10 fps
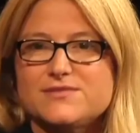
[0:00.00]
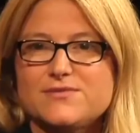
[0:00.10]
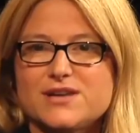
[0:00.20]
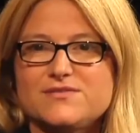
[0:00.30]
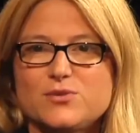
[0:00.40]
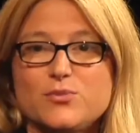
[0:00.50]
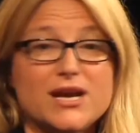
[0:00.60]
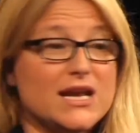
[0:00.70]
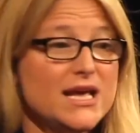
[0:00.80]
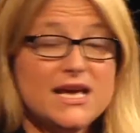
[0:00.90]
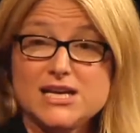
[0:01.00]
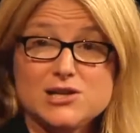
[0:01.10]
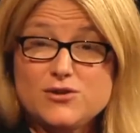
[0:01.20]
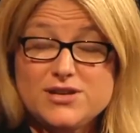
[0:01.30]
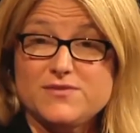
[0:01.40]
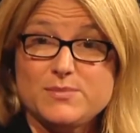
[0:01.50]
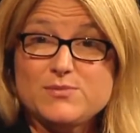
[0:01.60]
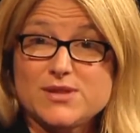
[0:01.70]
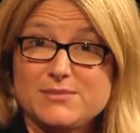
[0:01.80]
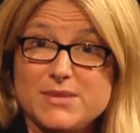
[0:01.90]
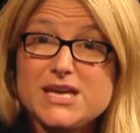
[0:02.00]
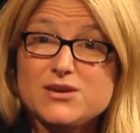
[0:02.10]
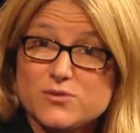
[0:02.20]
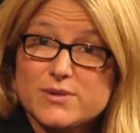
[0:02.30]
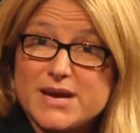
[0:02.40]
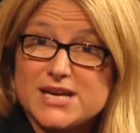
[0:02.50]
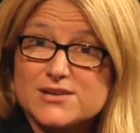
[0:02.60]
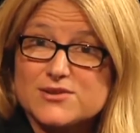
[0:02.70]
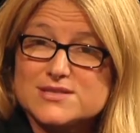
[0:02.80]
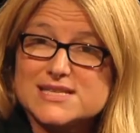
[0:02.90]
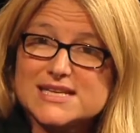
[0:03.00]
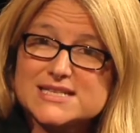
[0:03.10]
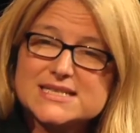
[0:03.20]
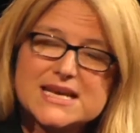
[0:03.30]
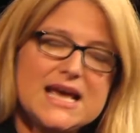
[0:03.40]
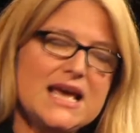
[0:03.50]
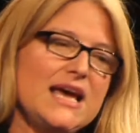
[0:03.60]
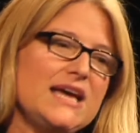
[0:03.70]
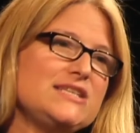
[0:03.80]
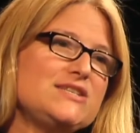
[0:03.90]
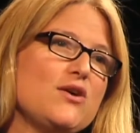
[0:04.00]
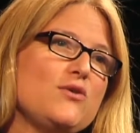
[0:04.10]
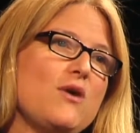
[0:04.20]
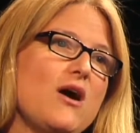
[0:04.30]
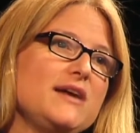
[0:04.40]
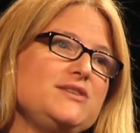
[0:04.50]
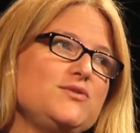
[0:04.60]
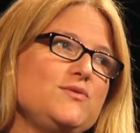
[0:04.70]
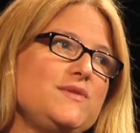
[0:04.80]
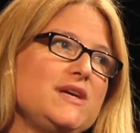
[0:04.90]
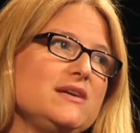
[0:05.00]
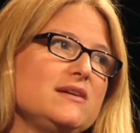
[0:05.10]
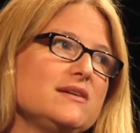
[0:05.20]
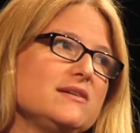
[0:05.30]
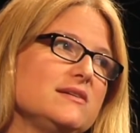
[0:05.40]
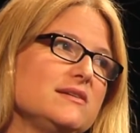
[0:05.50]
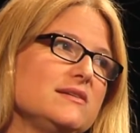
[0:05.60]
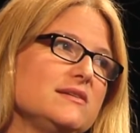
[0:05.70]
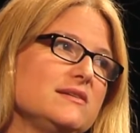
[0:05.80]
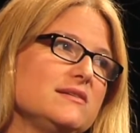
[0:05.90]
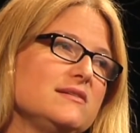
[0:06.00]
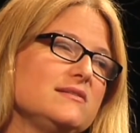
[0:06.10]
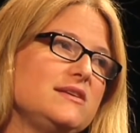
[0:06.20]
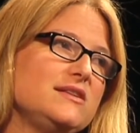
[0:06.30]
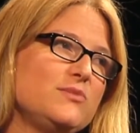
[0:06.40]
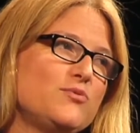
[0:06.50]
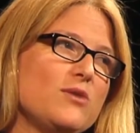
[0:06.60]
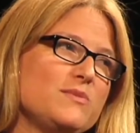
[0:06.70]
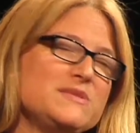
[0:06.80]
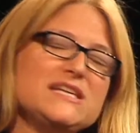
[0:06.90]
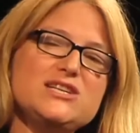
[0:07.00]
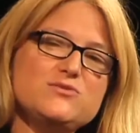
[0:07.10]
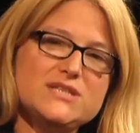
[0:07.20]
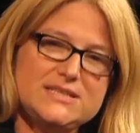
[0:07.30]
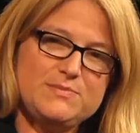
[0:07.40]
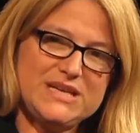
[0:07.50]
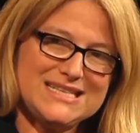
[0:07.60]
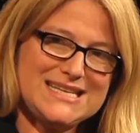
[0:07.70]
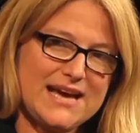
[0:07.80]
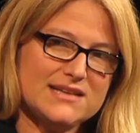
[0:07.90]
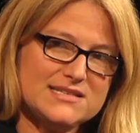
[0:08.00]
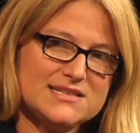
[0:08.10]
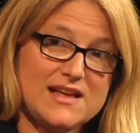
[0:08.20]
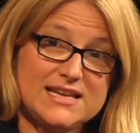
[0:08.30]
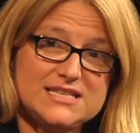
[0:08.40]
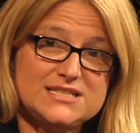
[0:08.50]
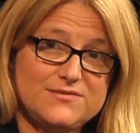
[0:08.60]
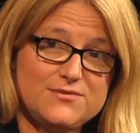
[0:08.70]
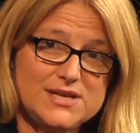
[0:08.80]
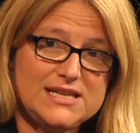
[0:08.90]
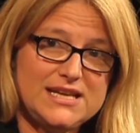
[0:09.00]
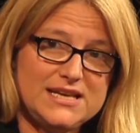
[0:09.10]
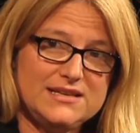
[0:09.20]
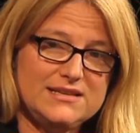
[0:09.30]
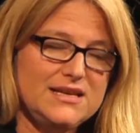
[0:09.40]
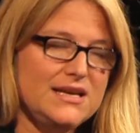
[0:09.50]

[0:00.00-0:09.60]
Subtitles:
the front of your brain, including for people like me who are making those lists. And so I do think that the problems need to be attacked slightly differently there.